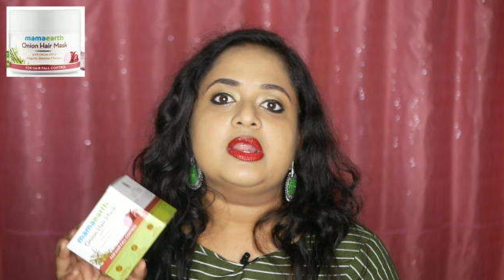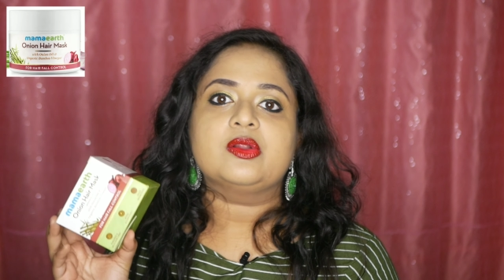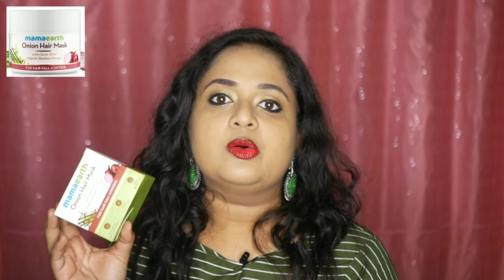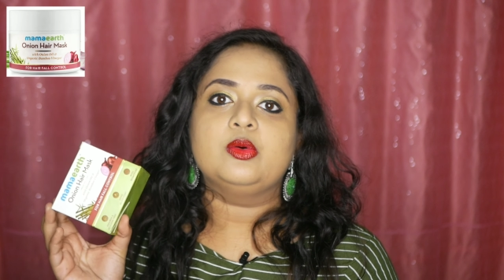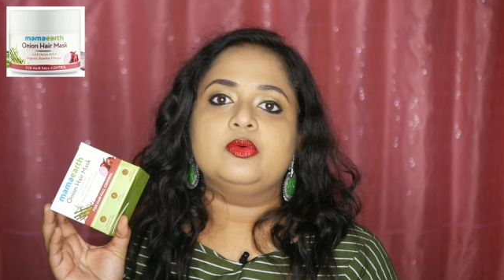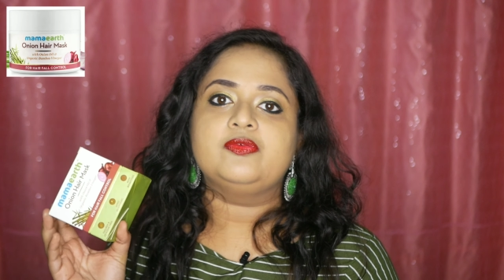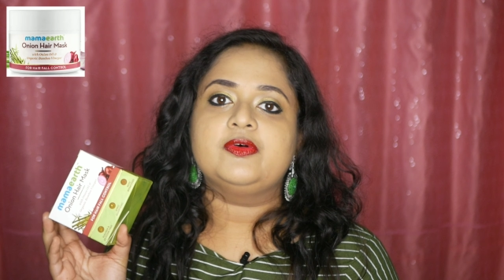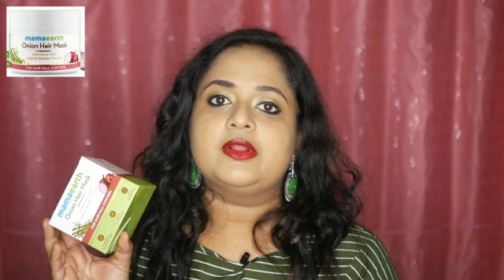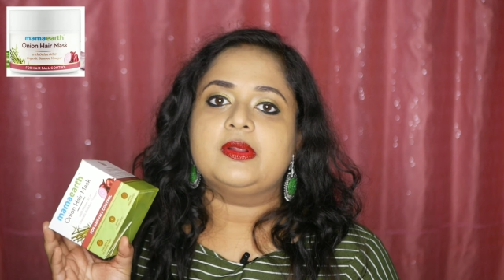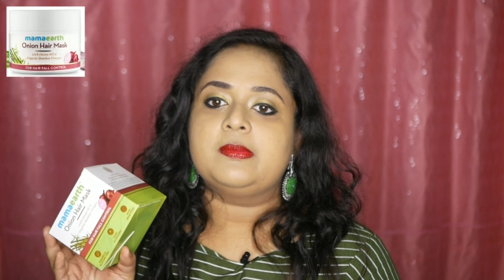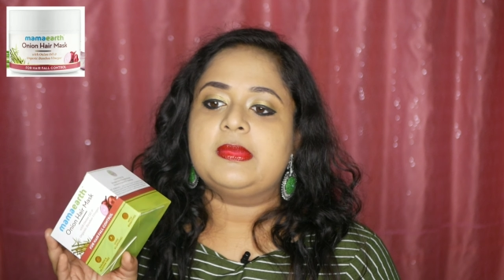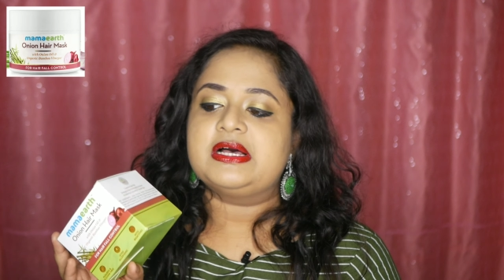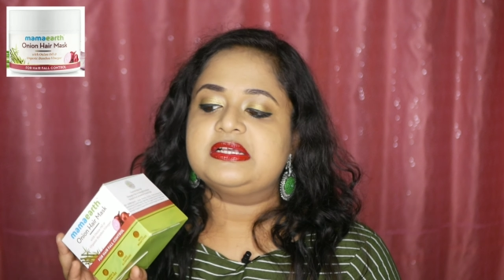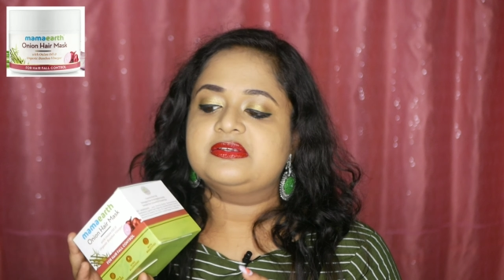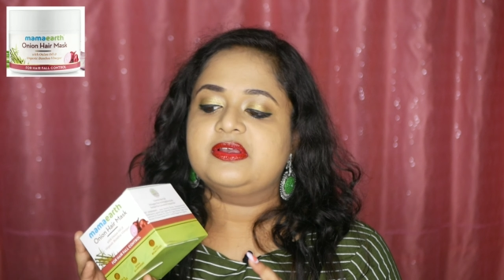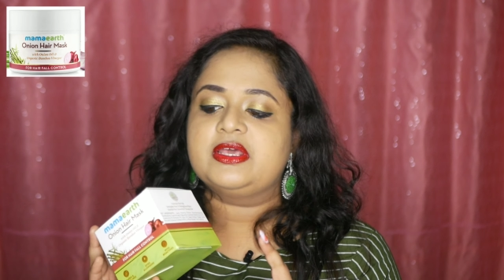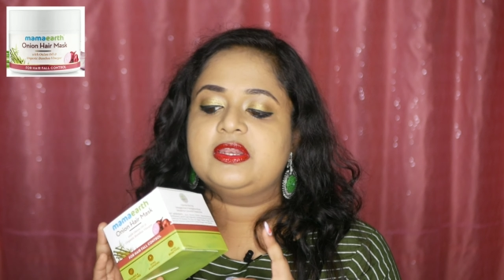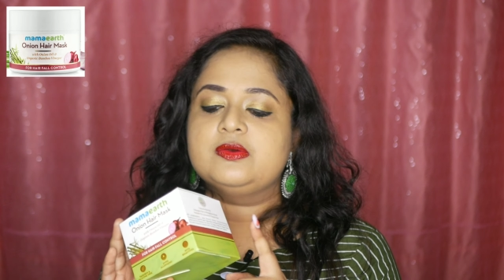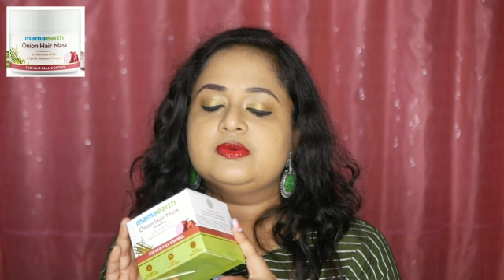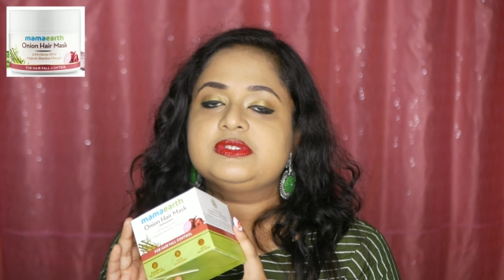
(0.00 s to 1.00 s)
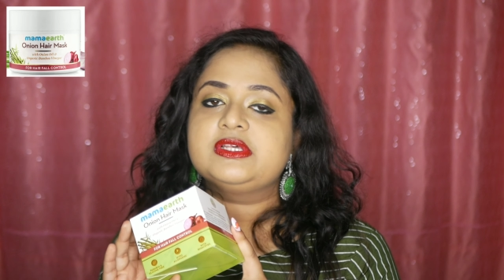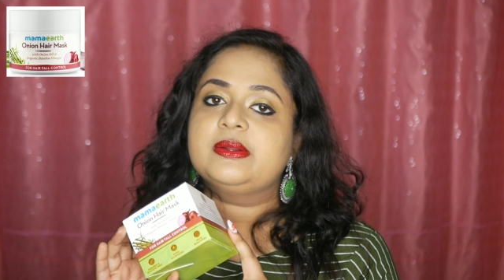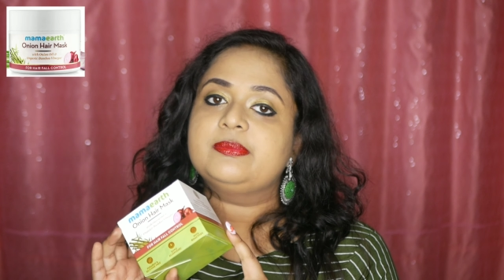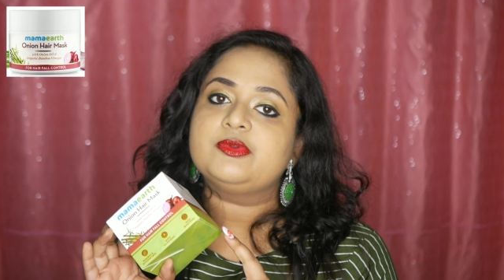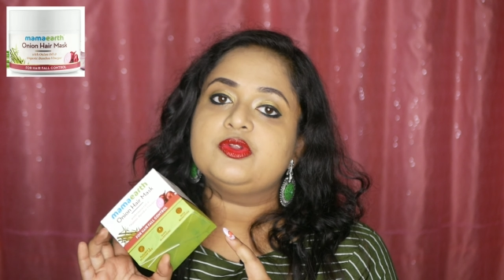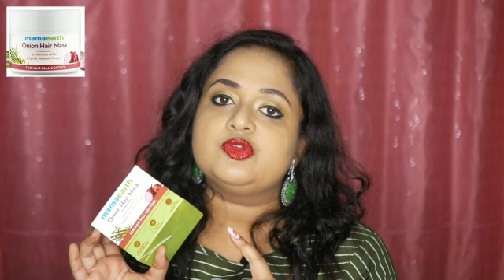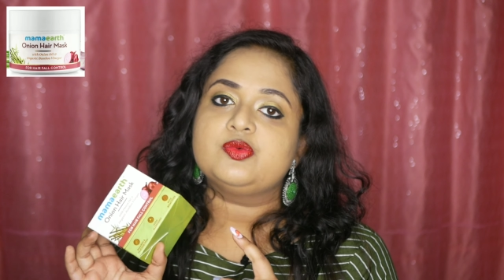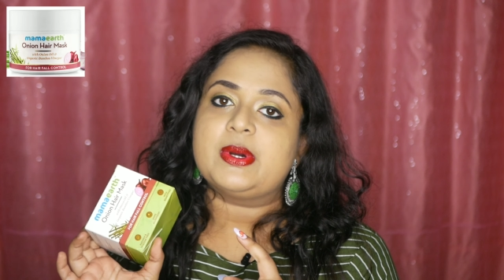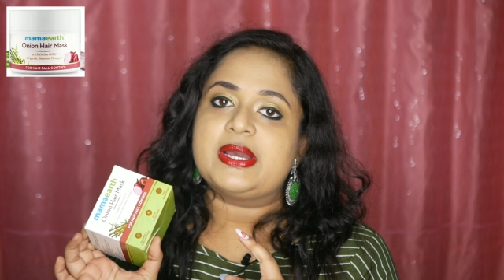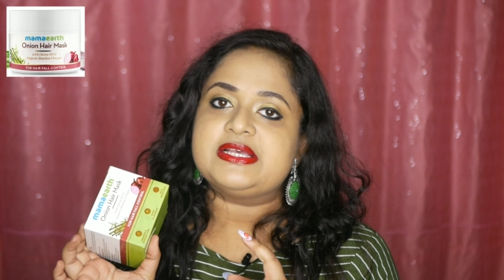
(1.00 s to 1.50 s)
and go for a mask and use it up
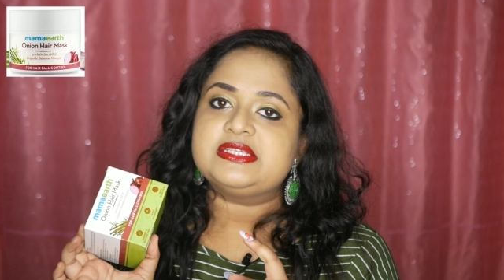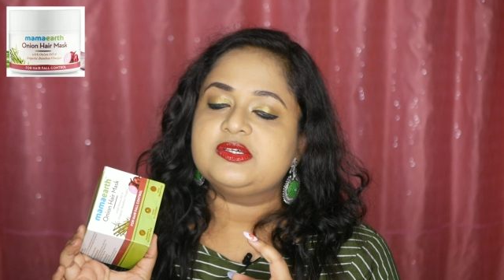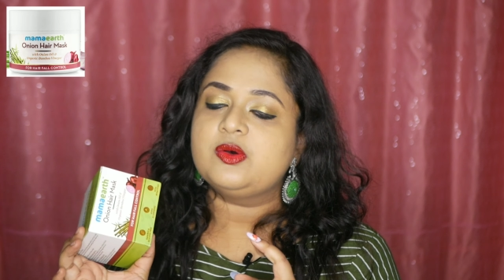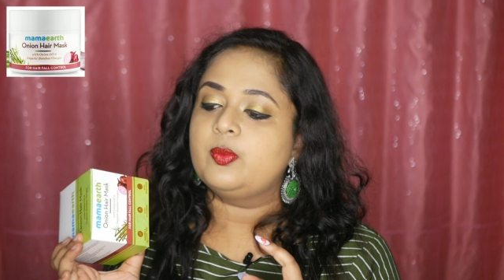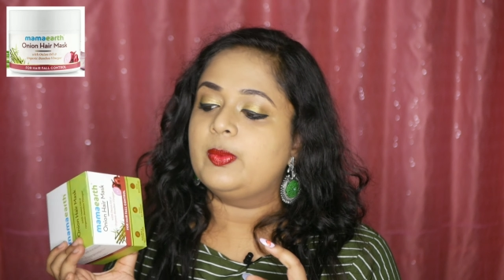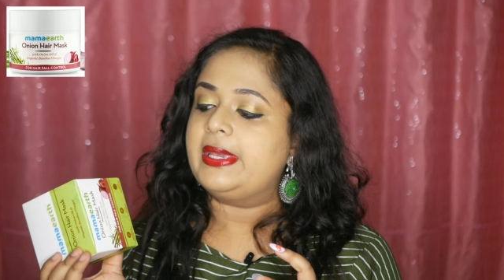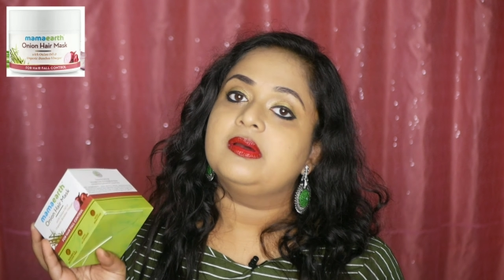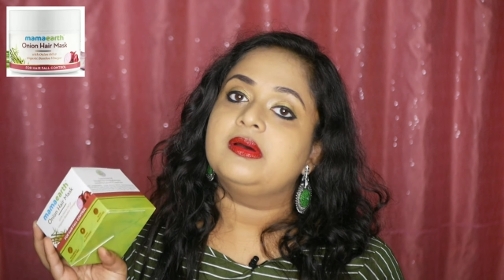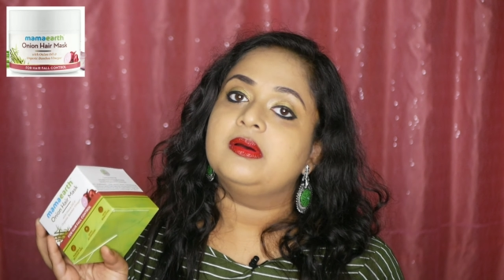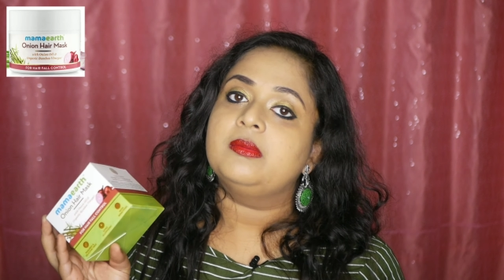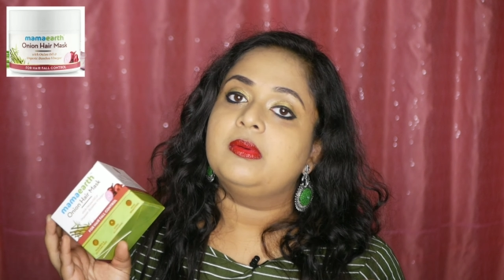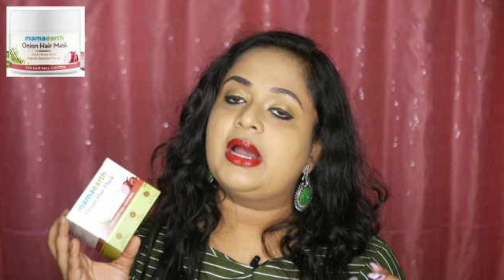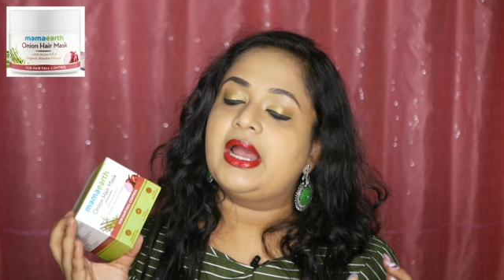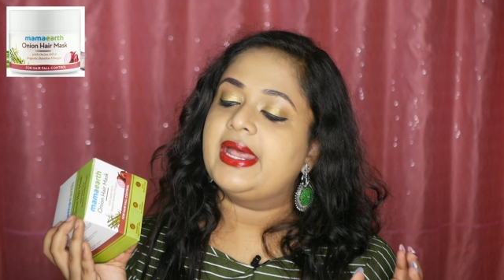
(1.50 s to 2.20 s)
to twice a week